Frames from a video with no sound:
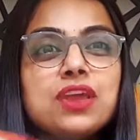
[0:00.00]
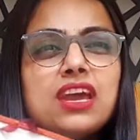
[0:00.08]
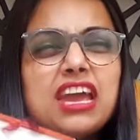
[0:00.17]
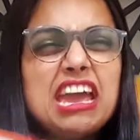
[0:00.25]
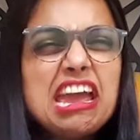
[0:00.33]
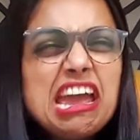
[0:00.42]

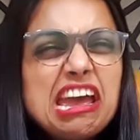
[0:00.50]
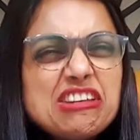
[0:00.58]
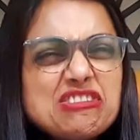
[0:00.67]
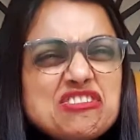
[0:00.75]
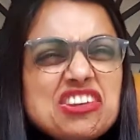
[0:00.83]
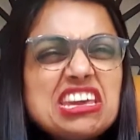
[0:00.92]

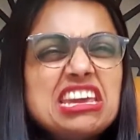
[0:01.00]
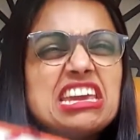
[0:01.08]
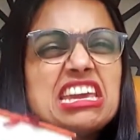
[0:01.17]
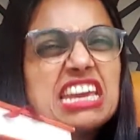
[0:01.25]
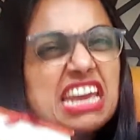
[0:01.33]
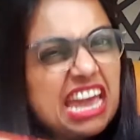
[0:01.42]

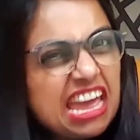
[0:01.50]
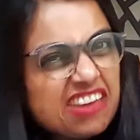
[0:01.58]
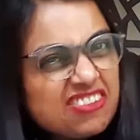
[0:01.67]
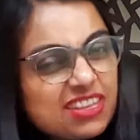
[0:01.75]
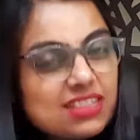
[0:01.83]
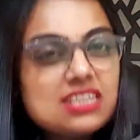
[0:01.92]
heavy,
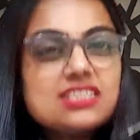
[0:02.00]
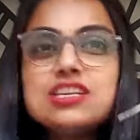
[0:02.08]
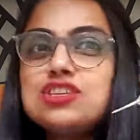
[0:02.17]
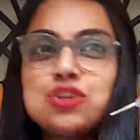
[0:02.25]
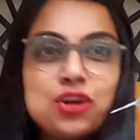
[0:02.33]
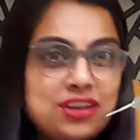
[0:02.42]
this
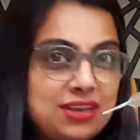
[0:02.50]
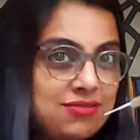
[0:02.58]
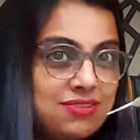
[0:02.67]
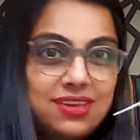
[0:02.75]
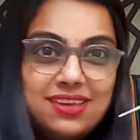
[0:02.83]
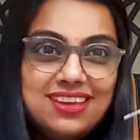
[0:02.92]
is not
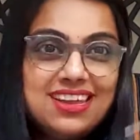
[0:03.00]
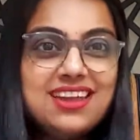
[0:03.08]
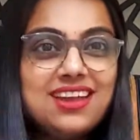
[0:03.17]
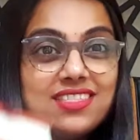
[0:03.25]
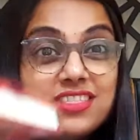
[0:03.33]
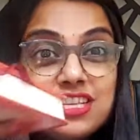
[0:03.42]
heavy.
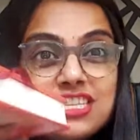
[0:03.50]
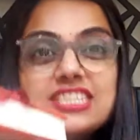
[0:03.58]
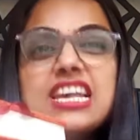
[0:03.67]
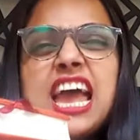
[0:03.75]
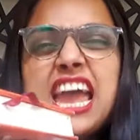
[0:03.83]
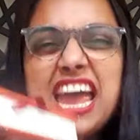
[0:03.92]
This is
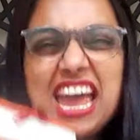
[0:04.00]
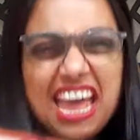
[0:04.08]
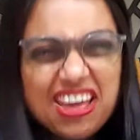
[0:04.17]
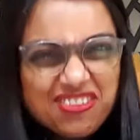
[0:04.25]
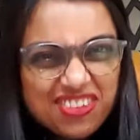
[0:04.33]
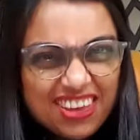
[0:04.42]

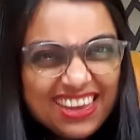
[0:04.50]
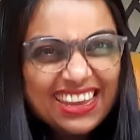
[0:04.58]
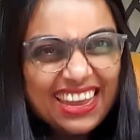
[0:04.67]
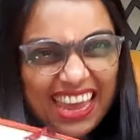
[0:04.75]
heavy.